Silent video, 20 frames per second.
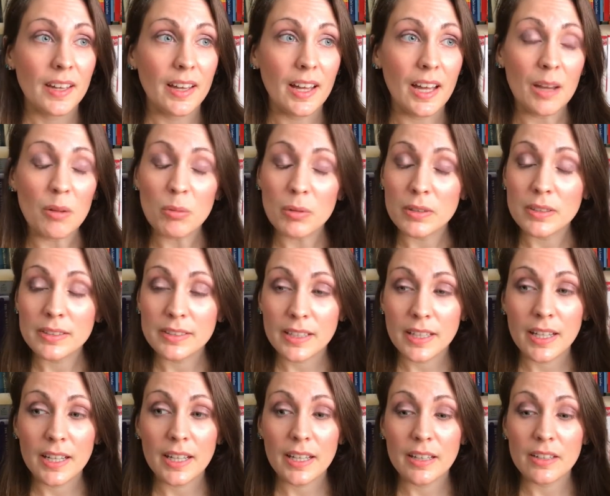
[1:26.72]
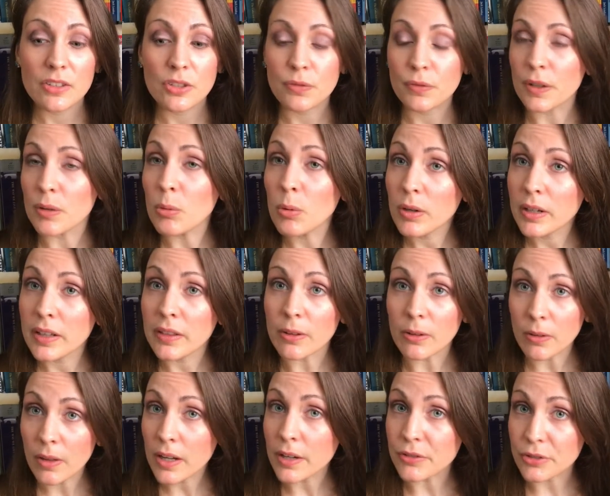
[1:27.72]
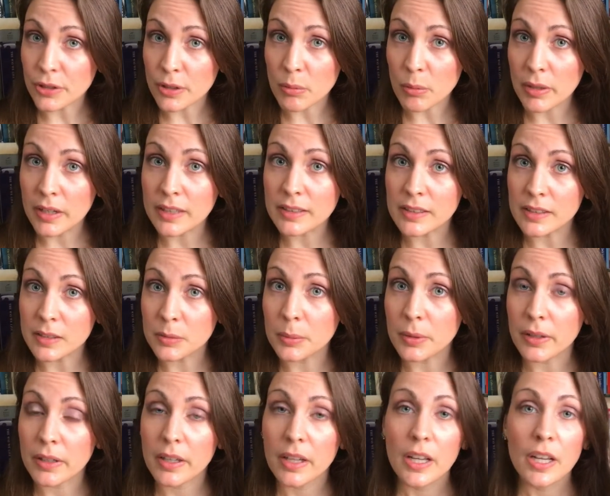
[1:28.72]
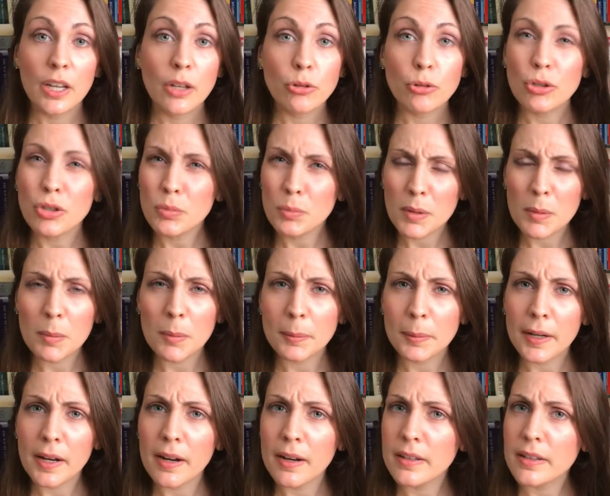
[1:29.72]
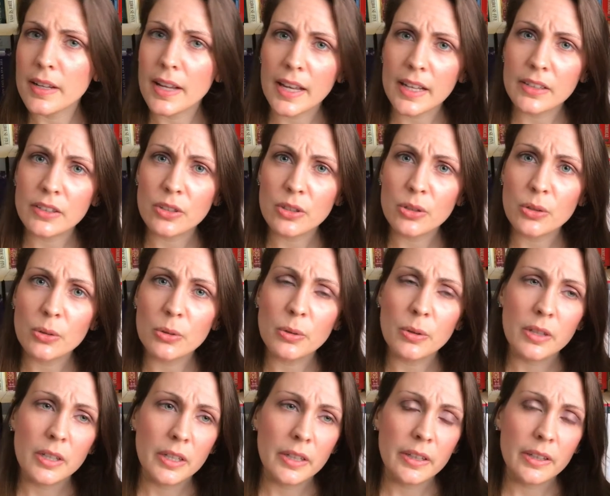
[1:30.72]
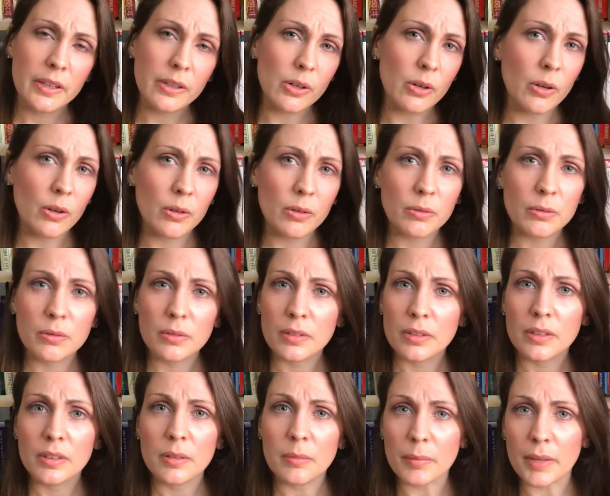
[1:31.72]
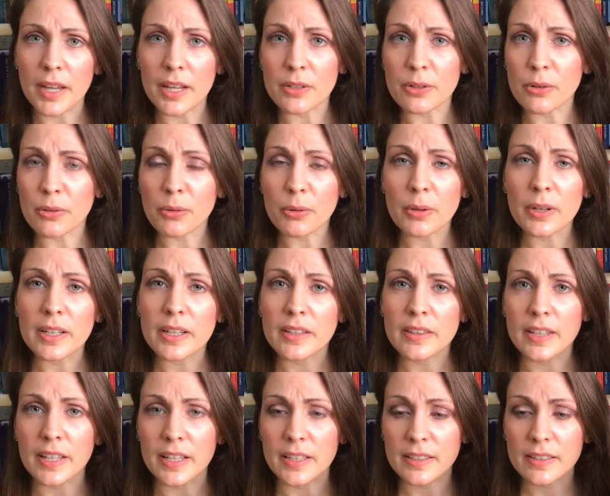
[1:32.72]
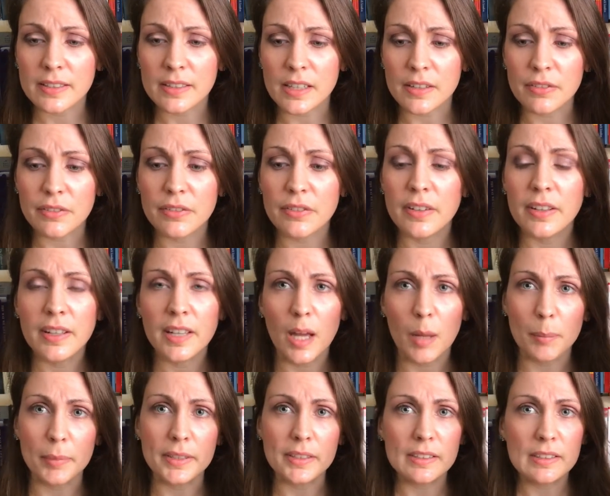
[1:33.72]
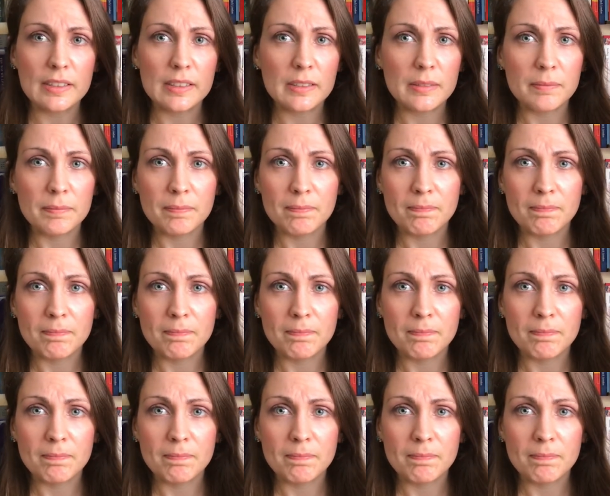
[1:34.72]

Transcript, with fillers: I will say, just fair warning, there are a lot of trigger warnings in this book, so just be prepared as you, you know, meander through it, that stuff happens.